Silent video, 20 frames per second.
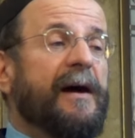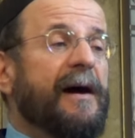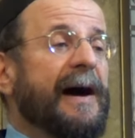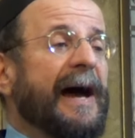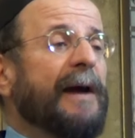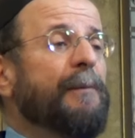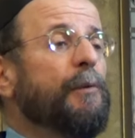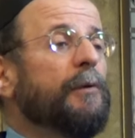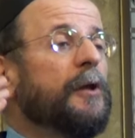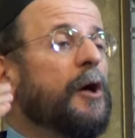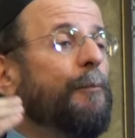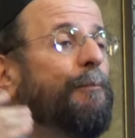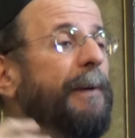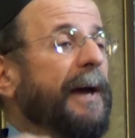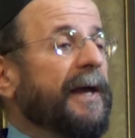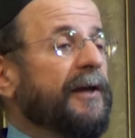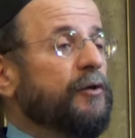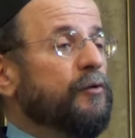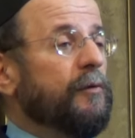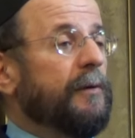I will
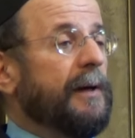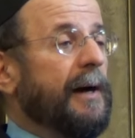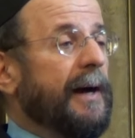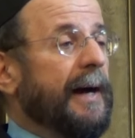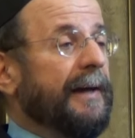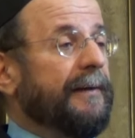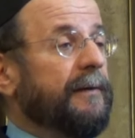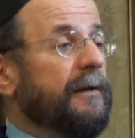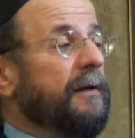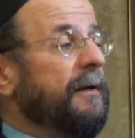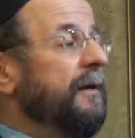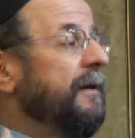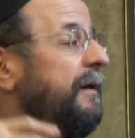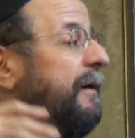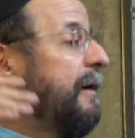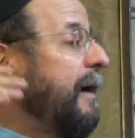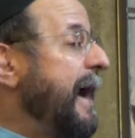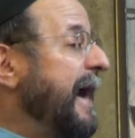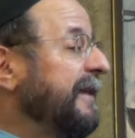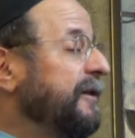obey you, God.
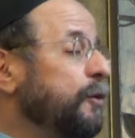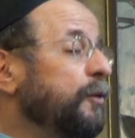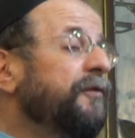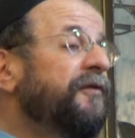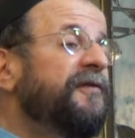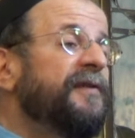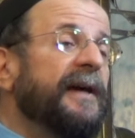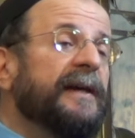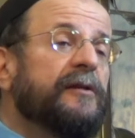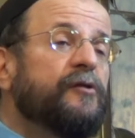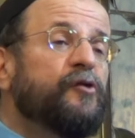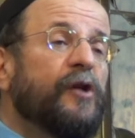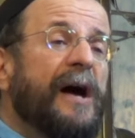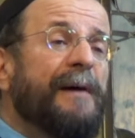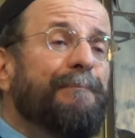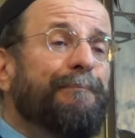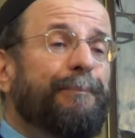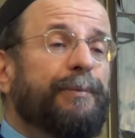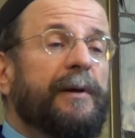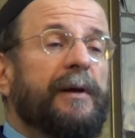God, you say
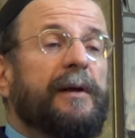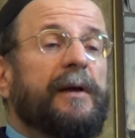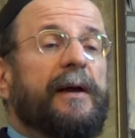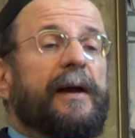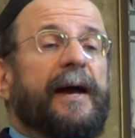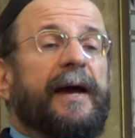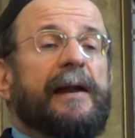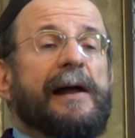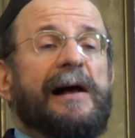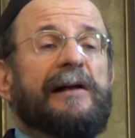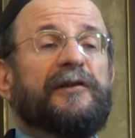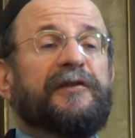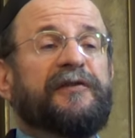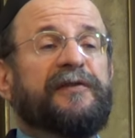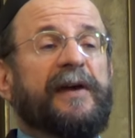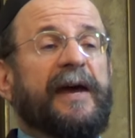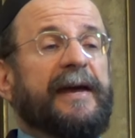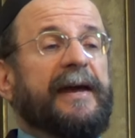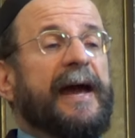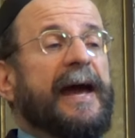jump, and I'll
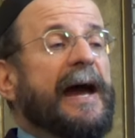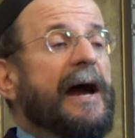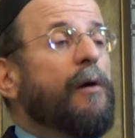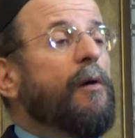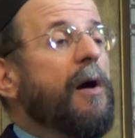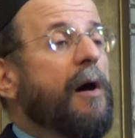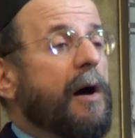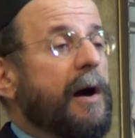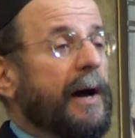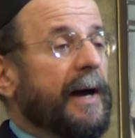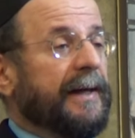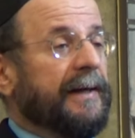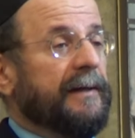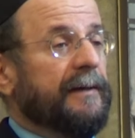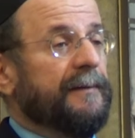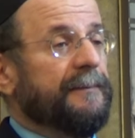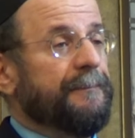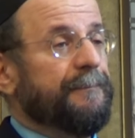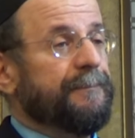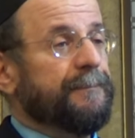say how high.
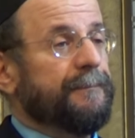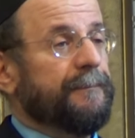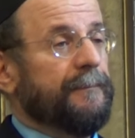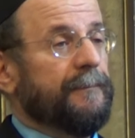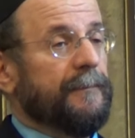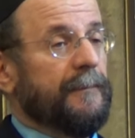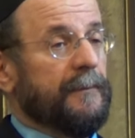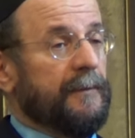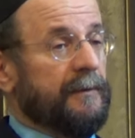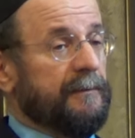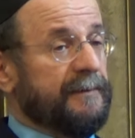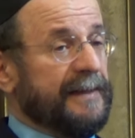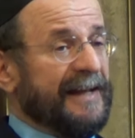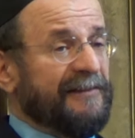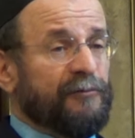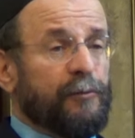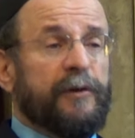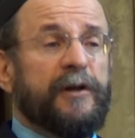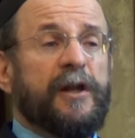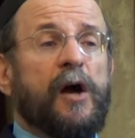
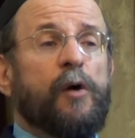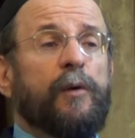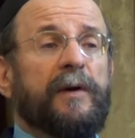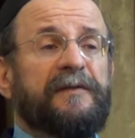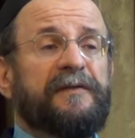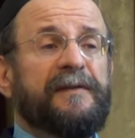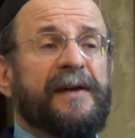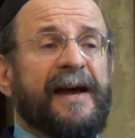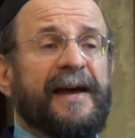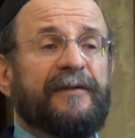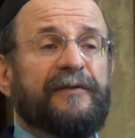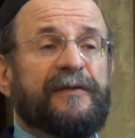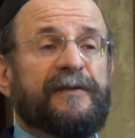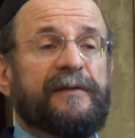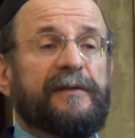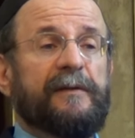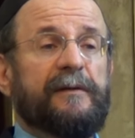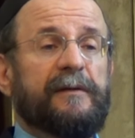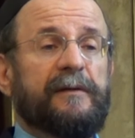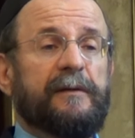That's what Noah
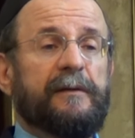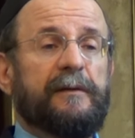says.